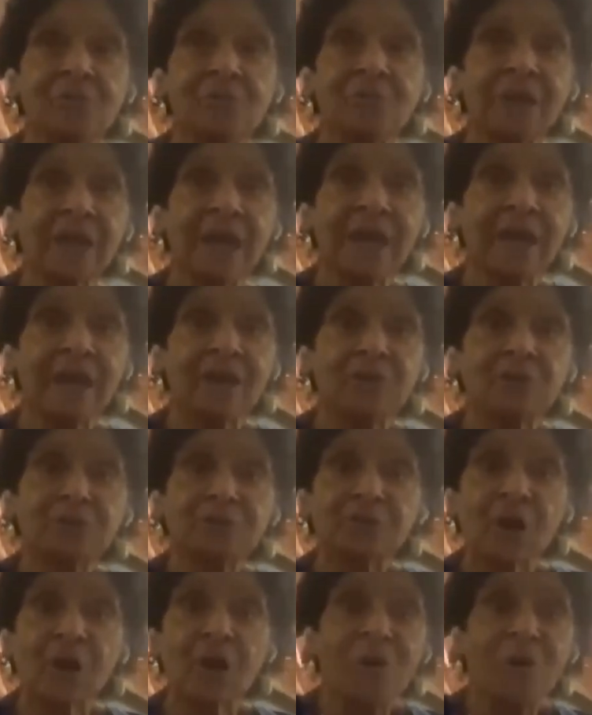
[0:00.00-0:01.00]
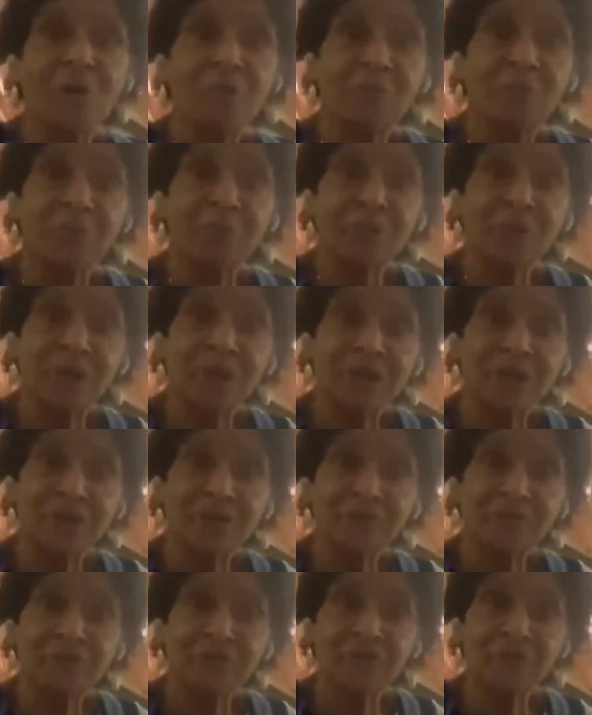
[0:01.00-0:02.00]
we had cushion,
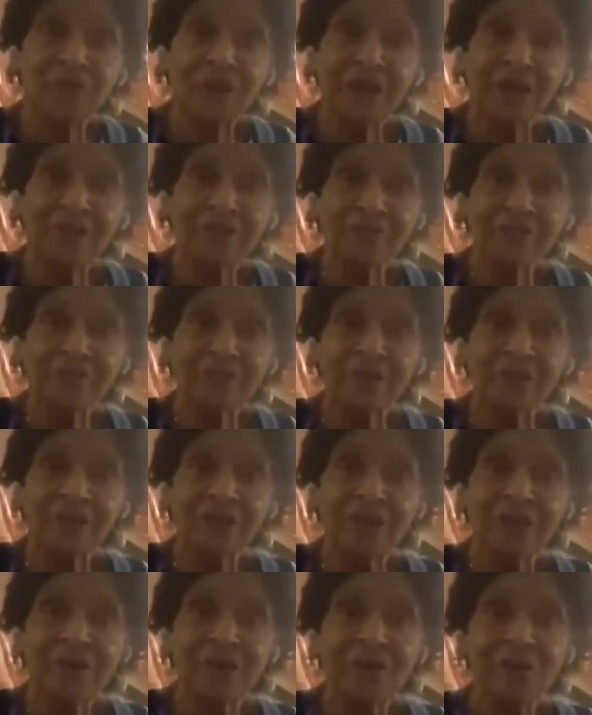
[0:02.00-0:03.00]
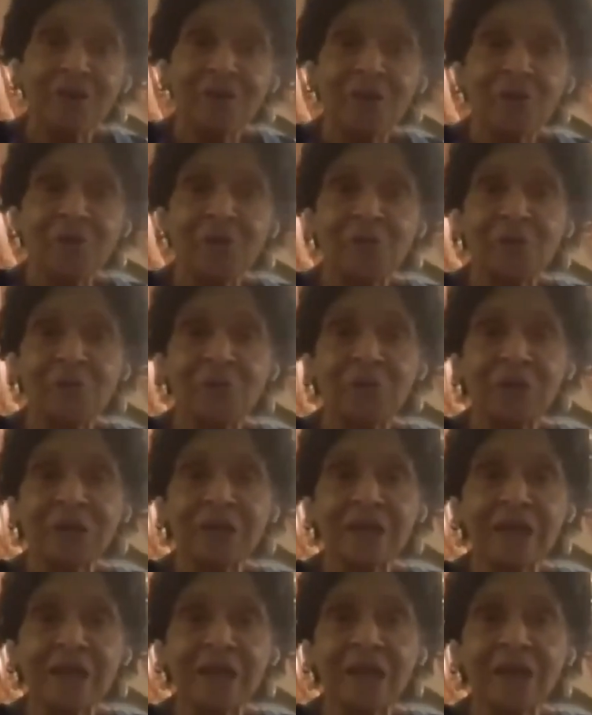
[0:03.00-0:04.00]
we had cornbread dressing,
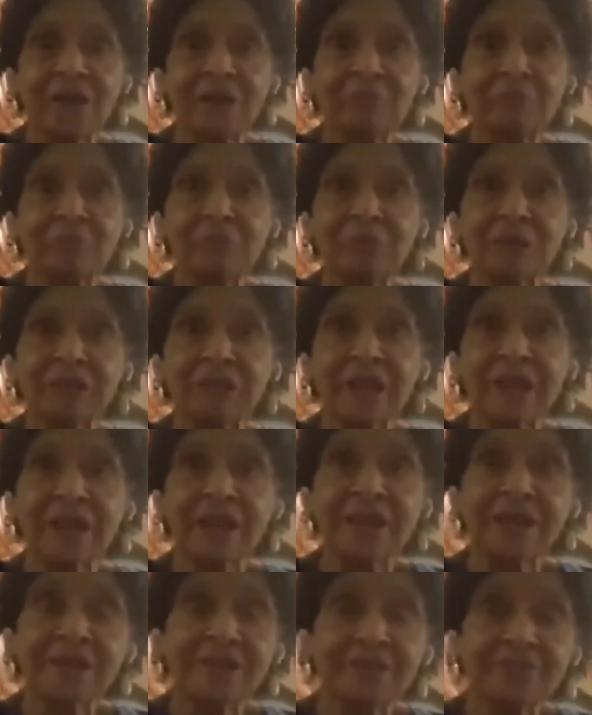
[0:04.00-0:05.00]
we had